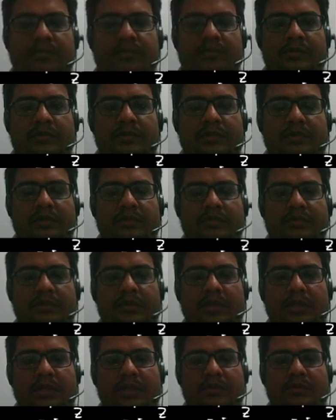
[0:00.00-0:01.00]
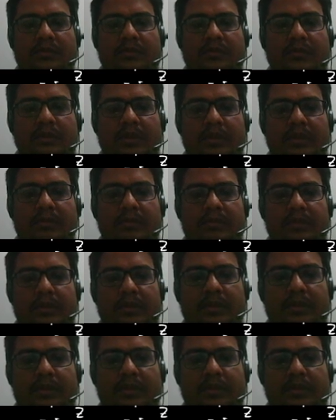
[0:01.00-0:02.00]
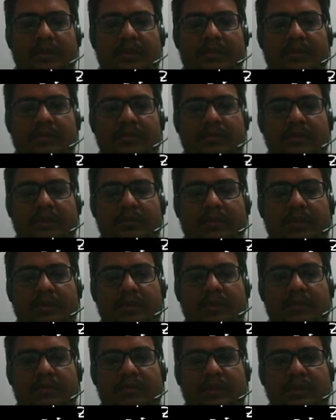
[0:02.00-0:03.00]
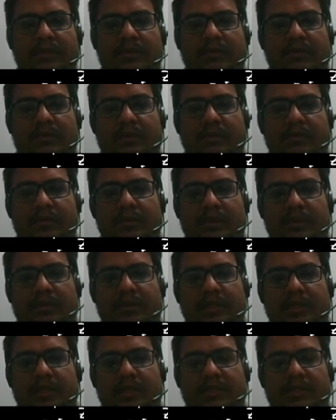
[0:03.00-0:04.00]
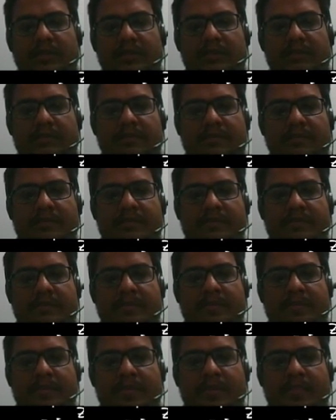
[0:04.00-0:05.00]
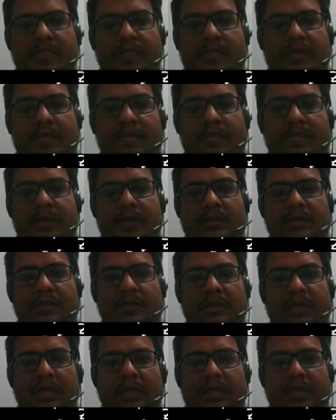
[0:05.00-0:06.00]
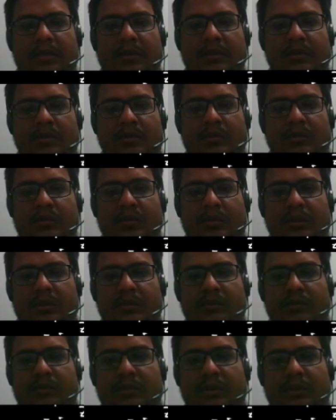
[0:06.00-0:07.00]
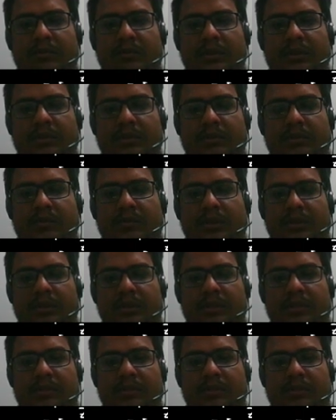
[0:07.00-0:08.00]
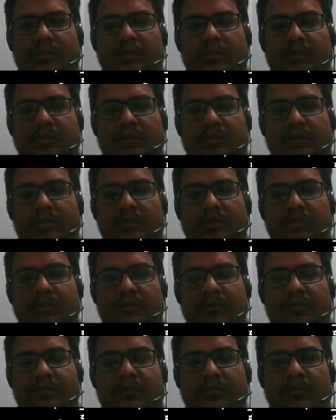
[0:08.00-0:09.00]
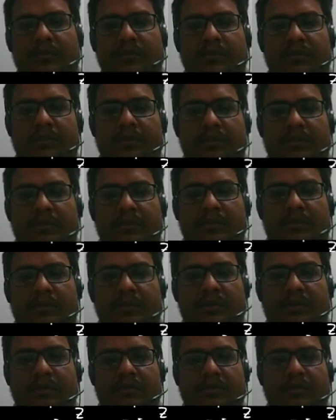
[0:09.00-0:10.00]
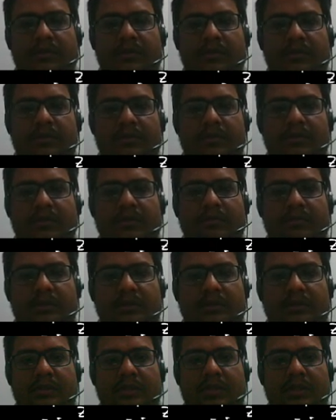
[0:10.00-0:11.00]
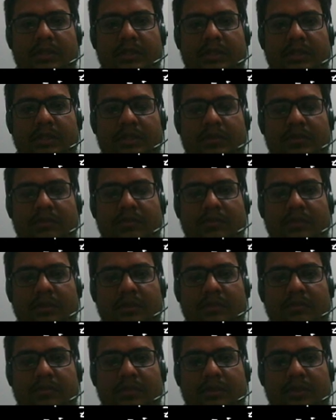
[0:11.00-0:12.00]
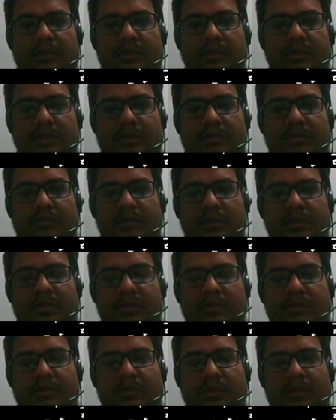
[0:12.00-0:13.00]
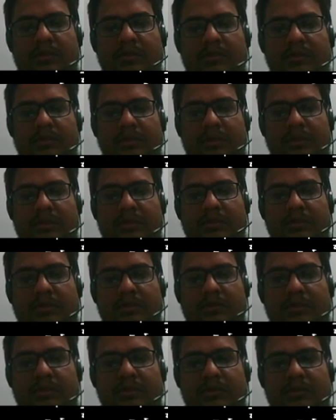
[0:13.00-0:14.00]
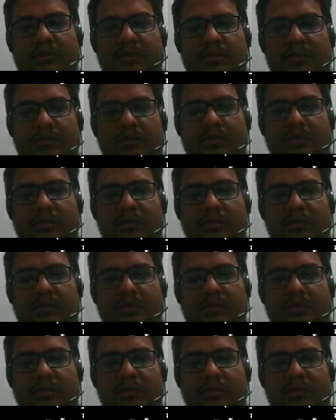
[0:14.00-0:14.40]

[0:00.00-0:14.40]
So therefore x square minus y square plus x plus I into 2xy minus y that is equal to 0. So therefore you can say that x square plus x minus y square that is equal to 0,